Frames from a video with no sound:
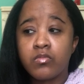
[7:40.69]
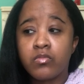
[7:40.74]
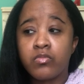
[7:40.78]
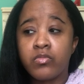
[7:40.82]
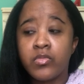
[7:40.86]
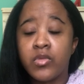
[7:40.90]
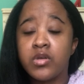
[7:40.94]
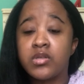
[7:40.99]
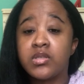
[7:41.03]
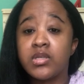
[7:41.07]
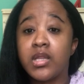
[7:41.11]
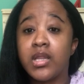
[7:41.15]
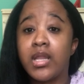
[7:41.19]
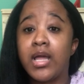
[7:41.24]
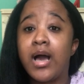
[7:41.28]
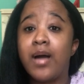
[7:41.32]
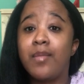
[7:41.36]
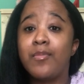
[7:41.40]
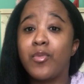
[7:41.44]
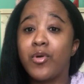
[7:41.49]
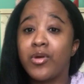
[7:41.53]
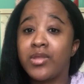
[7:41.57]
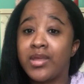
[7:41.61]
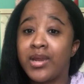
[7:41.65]
there's a
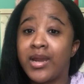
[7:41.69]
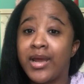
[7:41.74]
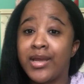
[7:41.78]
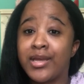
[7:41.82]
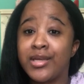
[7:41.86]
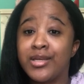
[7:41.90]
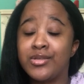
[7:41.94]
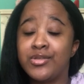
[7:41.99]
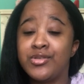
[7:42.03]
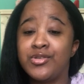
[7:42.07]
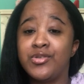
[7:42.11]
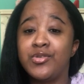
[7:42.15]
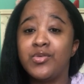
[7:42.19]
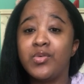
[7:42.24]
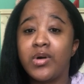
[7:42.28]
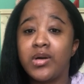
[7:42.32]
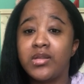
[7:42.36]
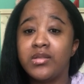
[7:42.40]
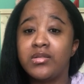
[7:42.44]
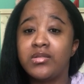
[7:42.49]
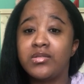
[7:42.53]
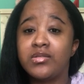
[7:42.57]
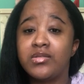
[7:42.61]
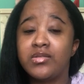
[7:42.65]
lot more that I can do on
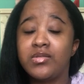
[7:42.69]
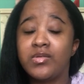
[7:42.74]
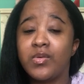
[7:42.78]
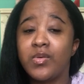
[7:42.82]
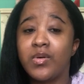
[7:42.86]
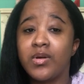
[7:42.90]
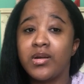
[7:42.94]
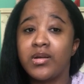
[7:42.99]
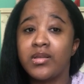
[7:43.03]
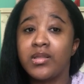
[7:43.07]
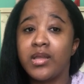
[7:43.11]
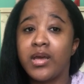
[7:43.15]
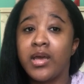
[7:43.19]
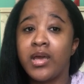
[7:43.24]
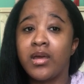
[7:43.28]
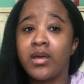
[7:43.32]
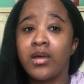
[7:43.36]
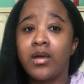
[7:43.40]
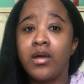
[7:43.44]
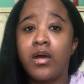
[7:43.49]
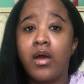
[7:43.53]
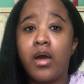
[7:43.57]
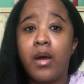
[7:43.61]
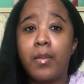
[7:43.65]
this store, like
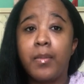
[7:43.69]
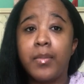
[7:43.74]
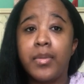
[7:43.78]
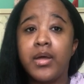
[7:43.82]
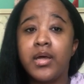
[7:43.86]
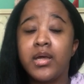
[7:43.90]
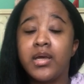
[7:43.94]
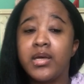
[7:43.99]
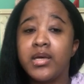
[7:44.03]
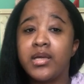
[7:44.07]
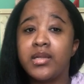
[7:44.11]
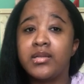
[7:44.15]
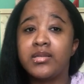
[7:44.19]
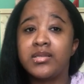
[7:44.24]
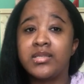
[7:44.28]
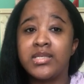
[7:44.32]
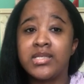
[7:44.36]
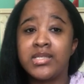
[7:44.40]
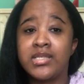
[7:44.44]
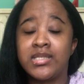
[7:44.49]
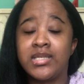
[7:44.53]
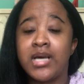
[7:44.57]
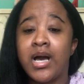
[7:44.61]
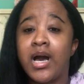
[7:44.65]
put
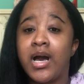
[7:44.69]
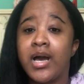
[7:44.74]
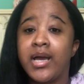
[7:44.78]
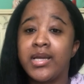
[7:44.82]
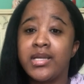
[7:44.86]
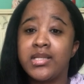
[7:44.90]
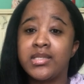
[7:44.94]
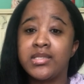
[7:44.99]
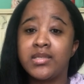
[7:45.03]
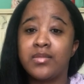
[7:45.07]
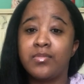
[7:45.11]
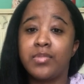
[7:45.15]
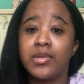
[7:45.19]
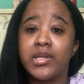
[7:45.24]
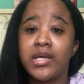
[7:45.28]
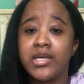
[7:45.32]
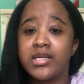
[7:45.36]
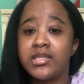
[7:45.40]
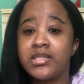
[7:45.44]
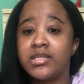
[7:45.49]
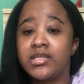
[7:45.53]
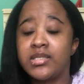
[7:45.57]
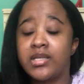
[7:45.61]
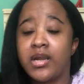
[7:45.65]
designs in
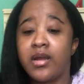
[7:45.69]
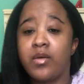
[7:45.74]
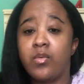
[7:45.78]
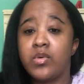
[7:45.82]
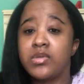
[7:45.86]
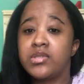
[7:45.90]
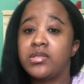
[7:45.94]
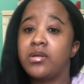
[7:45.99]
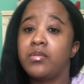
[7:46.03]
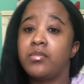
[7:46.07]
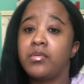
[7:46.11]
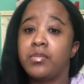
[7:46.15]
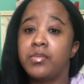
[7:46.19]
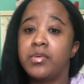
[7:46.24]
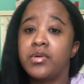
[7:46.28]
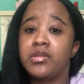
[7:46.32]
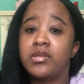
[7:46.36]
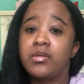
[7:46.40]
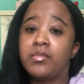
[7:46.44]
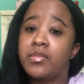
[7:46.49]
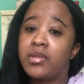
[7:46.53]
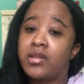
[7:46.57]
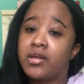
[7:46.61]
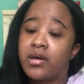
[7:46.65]
places that I wasn't able to put
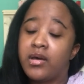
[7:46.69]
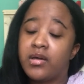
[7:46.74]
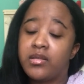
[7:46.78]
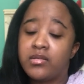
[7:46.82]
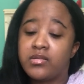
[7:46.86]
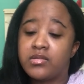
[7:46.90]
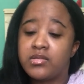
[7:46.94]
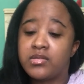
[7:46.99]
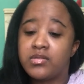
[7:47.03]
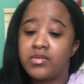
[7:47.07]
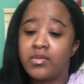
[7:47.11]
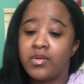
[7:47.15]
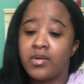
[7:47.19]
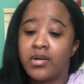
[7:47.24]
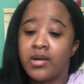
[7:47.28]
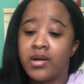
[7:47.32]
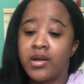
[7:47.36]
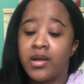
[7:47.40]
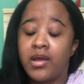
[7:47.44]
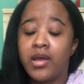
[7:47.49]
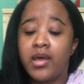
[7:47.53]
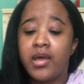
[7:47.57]
them in the other store.